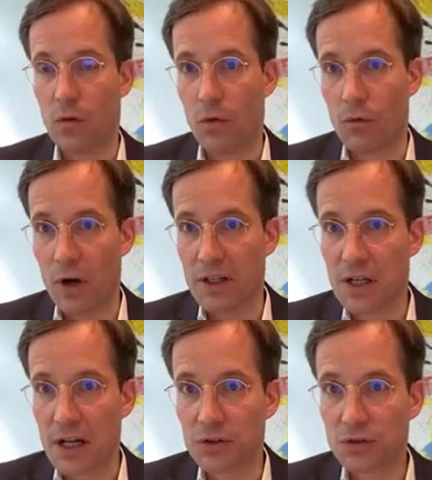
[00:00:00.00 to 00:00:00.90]
for
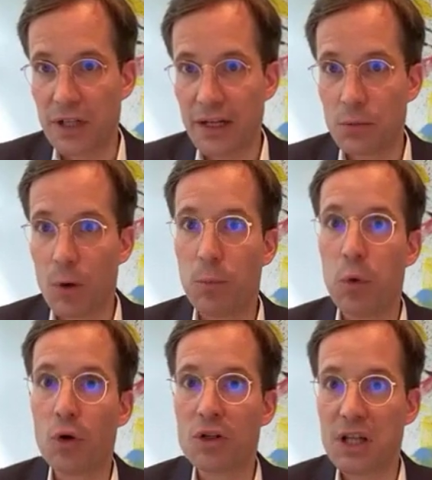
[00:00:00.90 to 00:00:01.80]
international trade, were
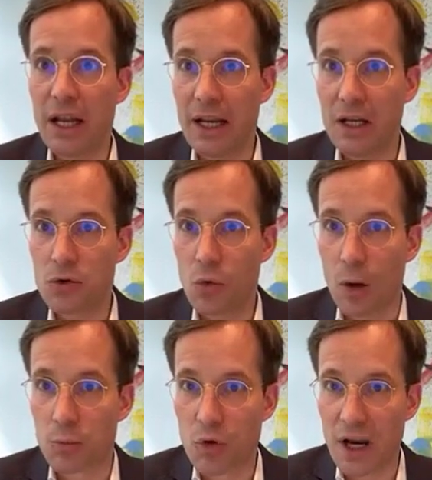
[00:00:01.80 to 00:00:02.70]
put into
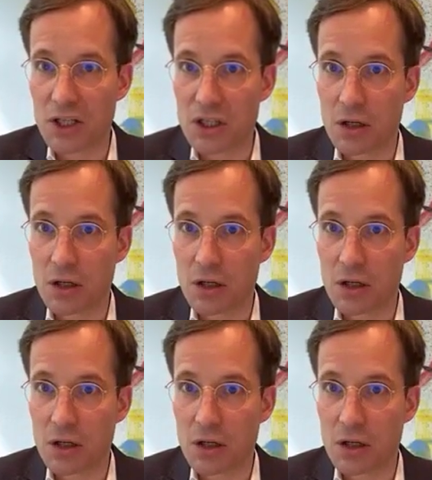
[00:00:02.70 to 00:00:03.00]
operation